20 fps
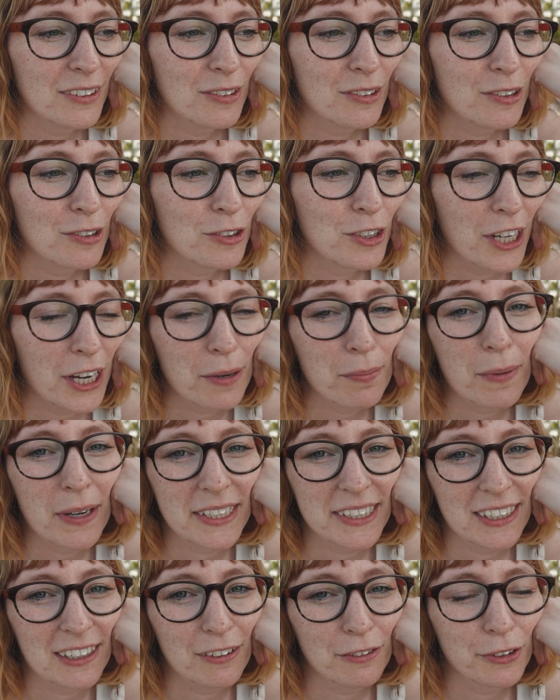to check
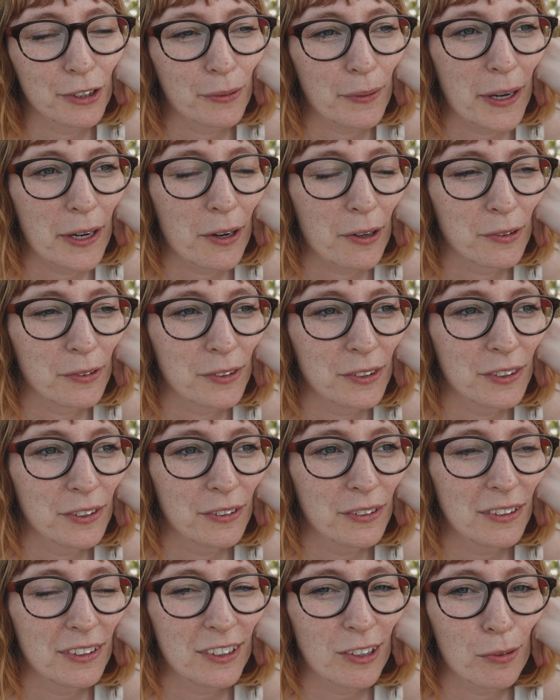myself so I don't
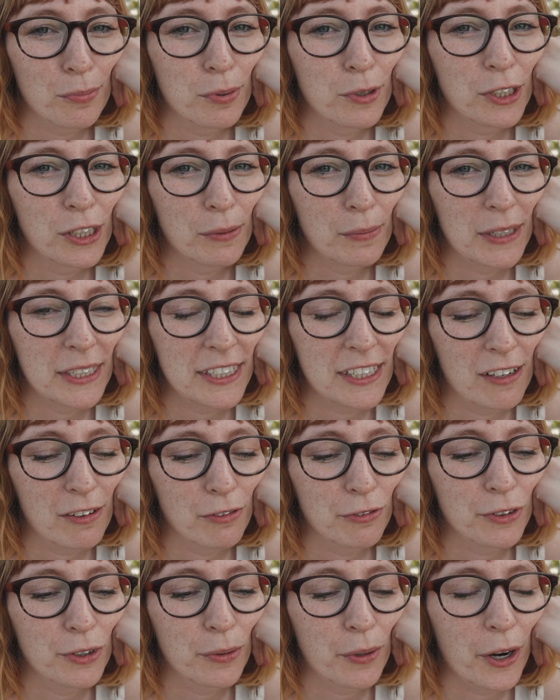start pushing
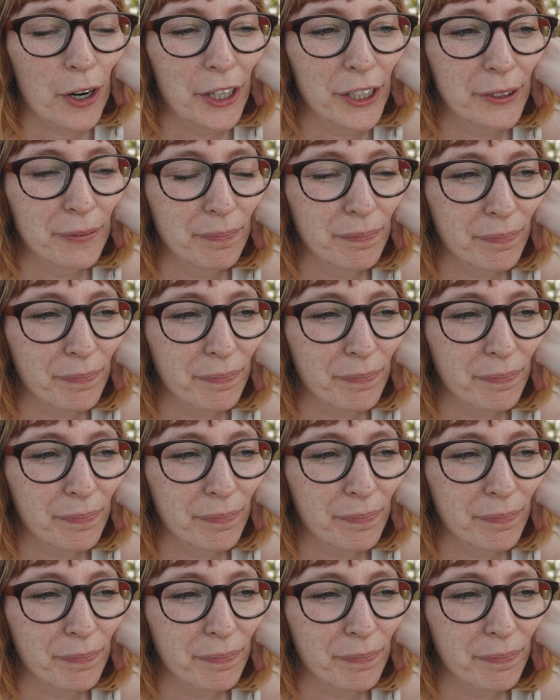myself too hard.